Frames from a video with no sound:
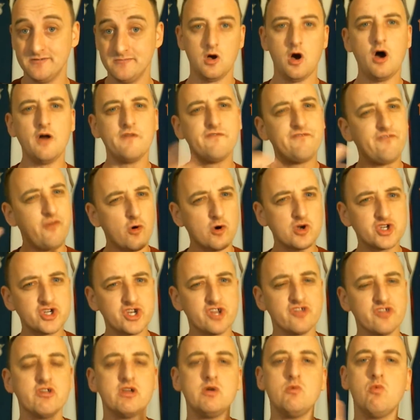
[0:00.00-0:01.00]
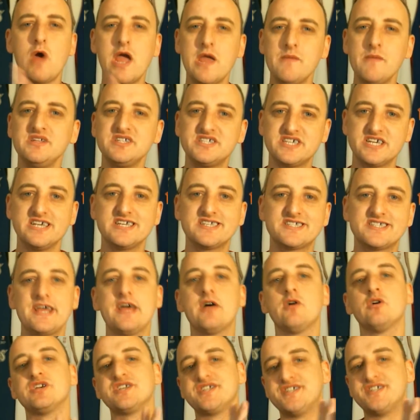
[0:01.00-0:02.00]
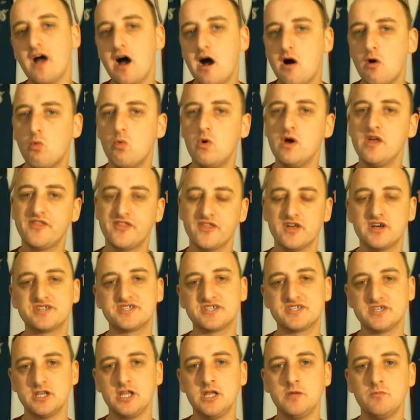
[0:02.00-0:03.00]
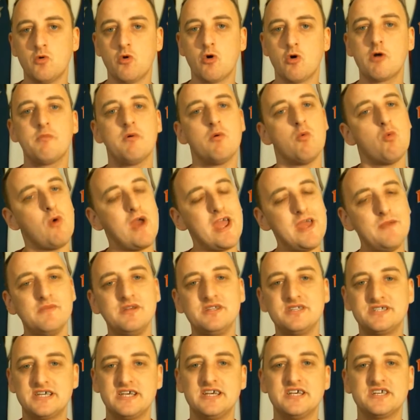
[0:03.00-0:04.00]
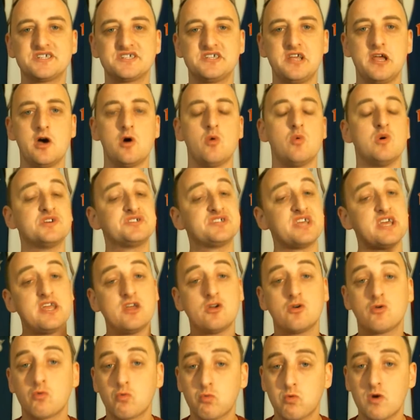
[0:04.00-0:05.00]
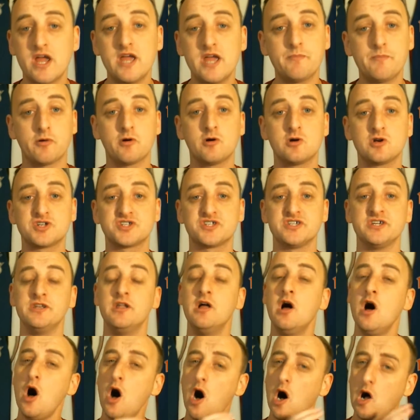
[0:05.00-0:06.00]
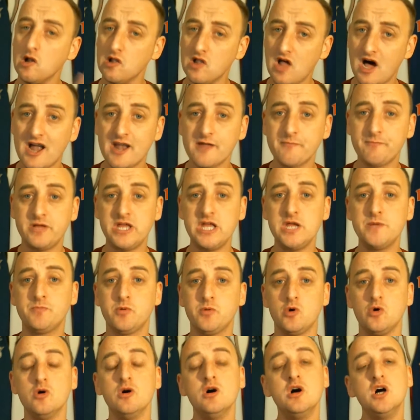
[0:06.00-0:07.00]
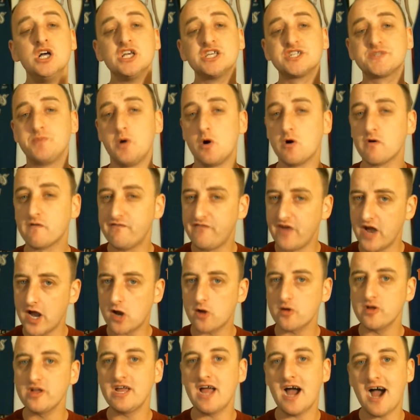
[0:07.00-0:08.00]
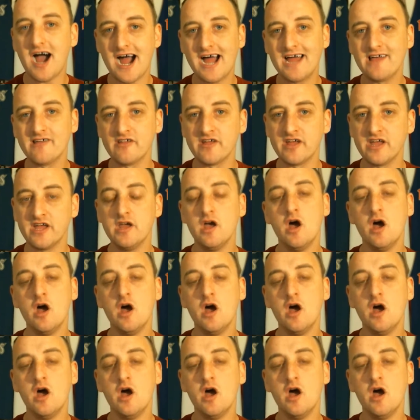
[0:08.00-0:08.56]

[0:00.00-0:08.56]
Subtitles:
Unfortunately, Wayman Tisdale is not with us anymore, but Wayman Tisdale was a great person. A lot of people spoke very highly